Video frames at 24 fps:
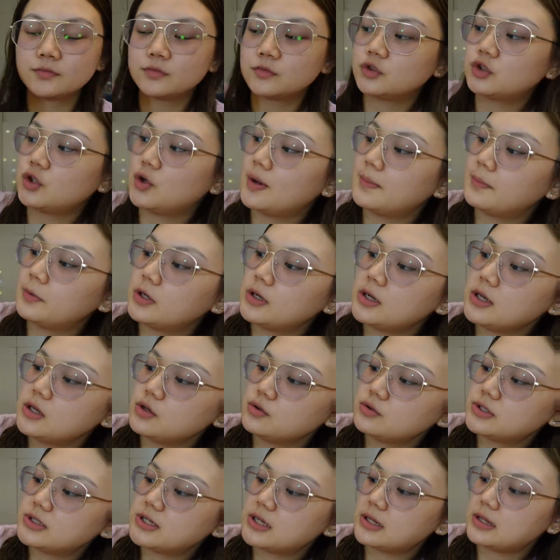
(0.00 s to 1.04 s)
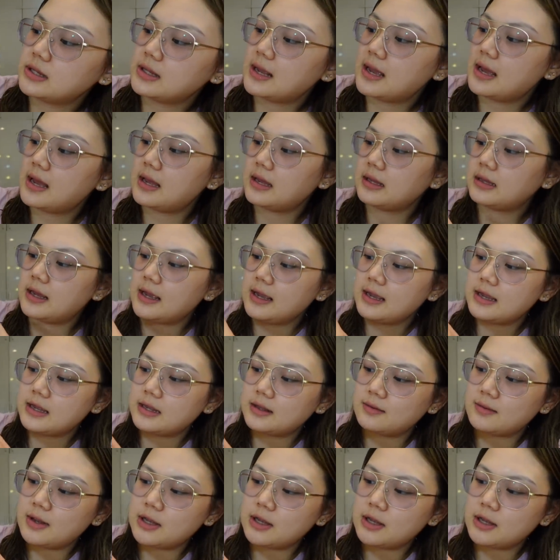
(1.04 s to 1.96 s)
So I'm gonna use it na, ayan,